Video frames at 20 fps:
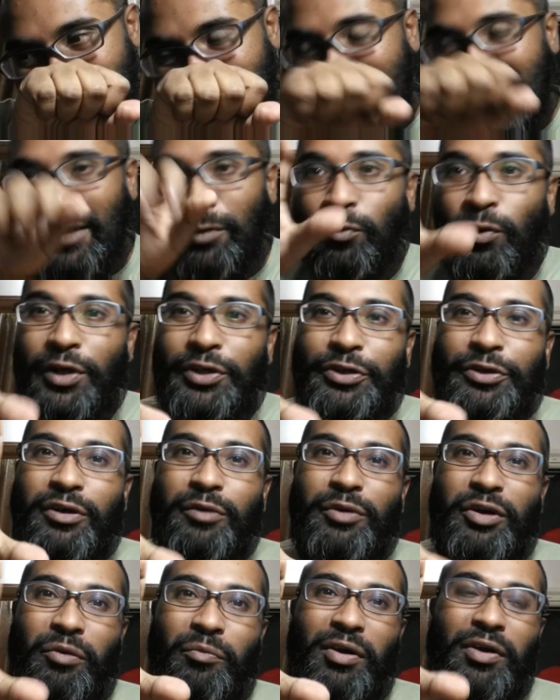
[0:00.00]
And then what you're
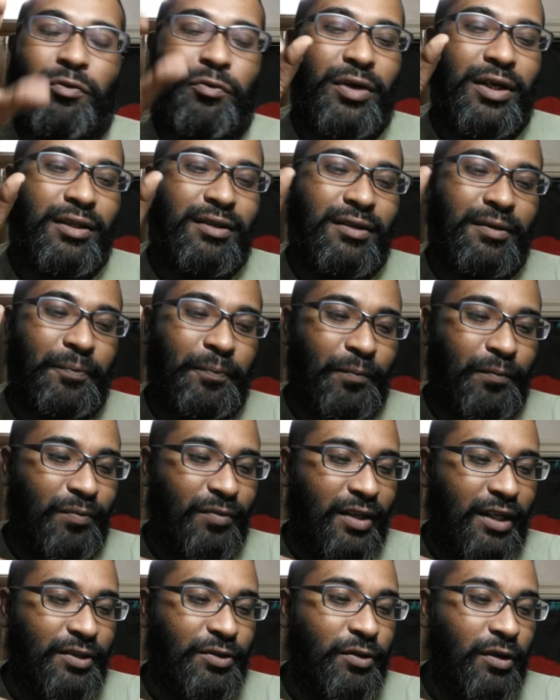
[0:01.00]
gonna be remained with
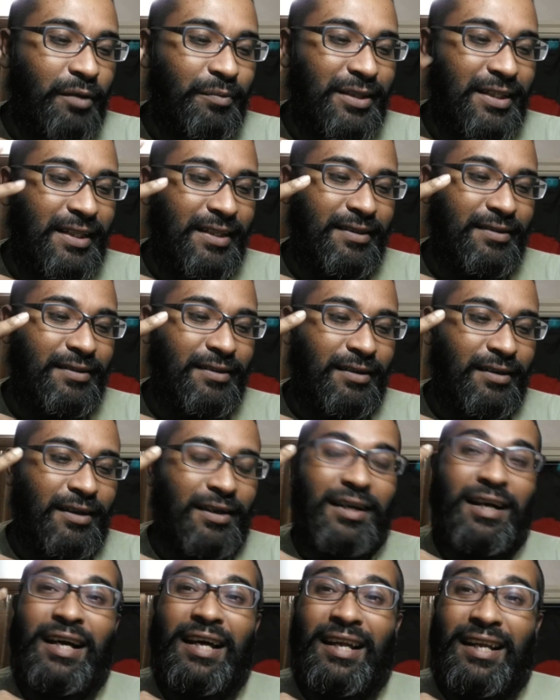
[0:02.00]
it's gonna be these
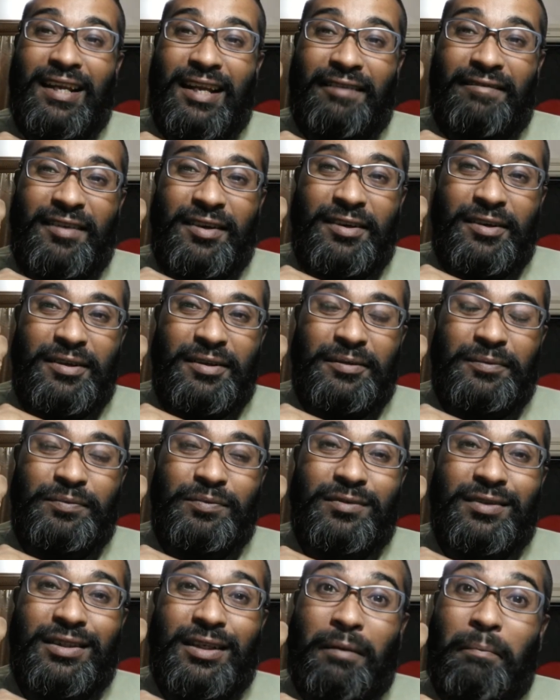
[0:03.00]
lavender
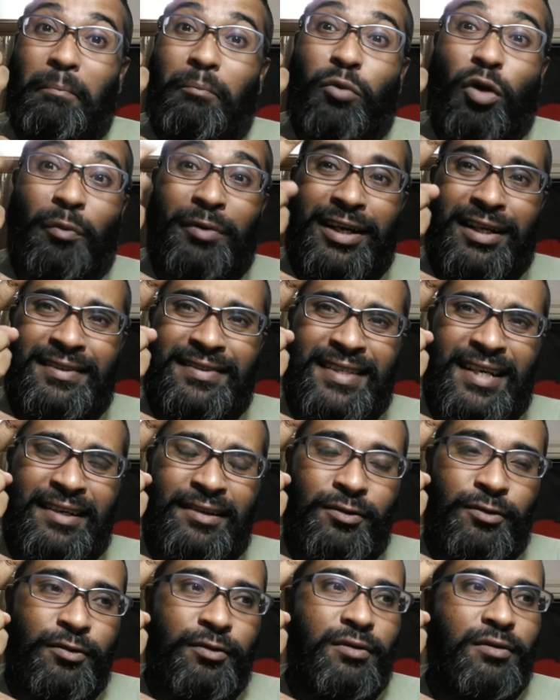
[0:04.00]
prominent
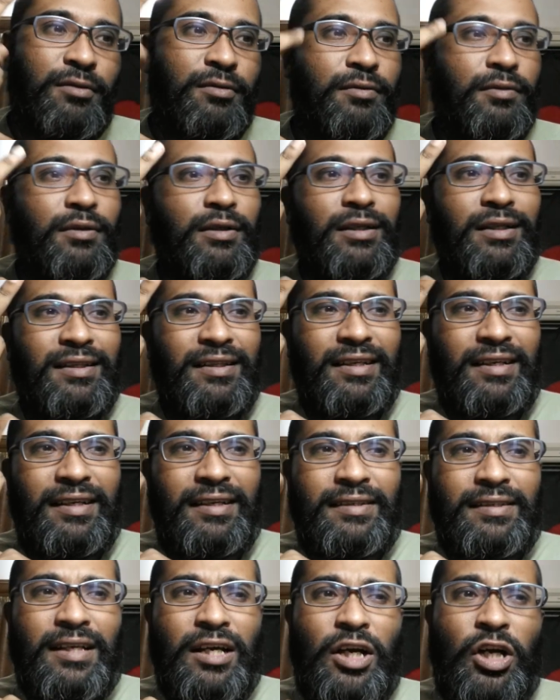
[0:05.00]
sandalwood there
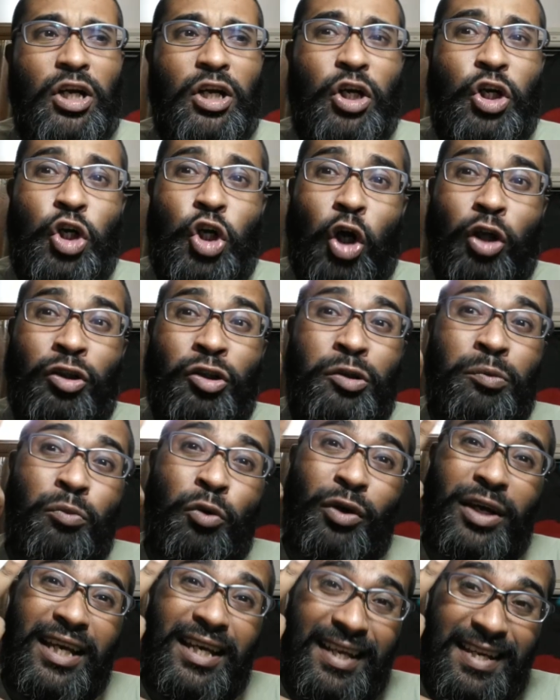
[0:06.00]
is
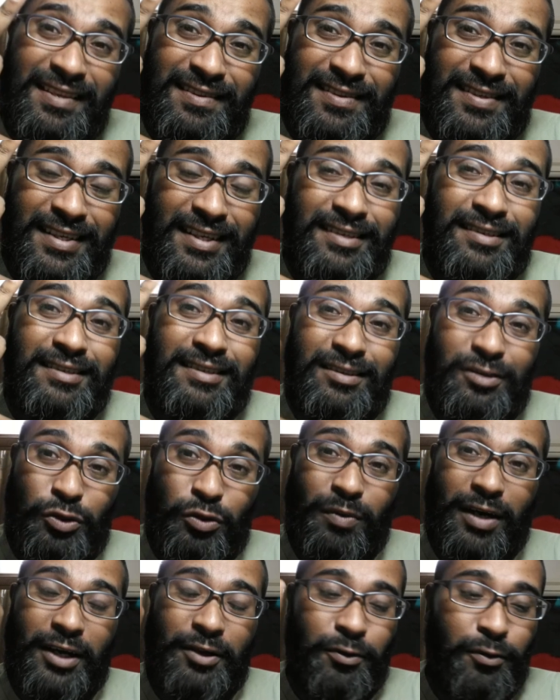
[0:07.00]
non-smoky incense
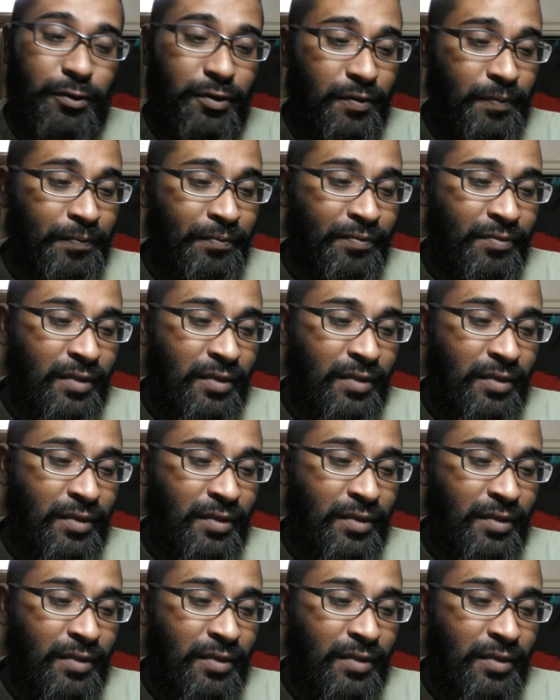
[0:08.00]
to my nose